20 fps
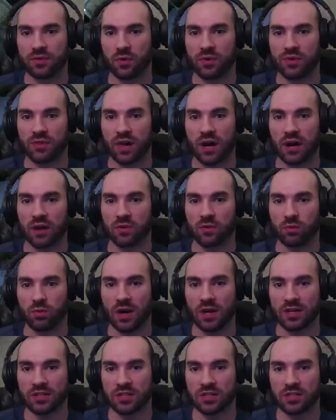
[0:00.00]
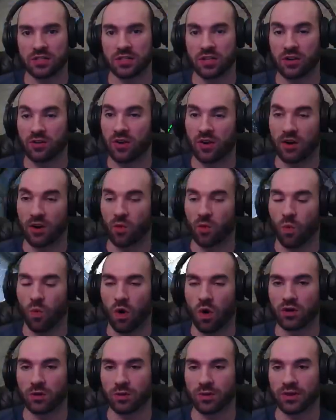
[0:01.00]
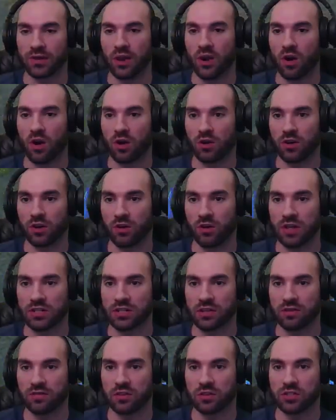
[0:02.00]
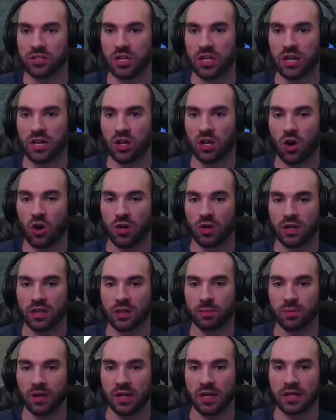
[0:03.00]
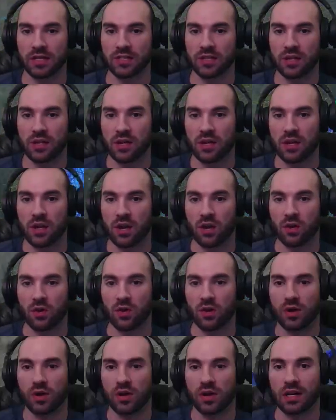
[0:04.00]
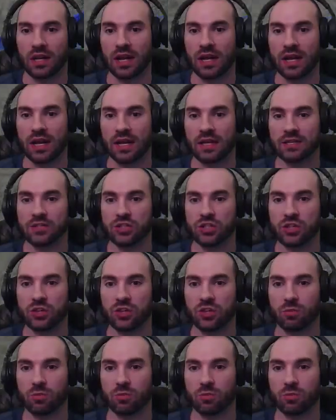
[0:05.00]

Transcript: We've got Rexes. They're not on Wander, but they are on aggressive. They're just kind of guarding the place. I'll go ahead and land, show you the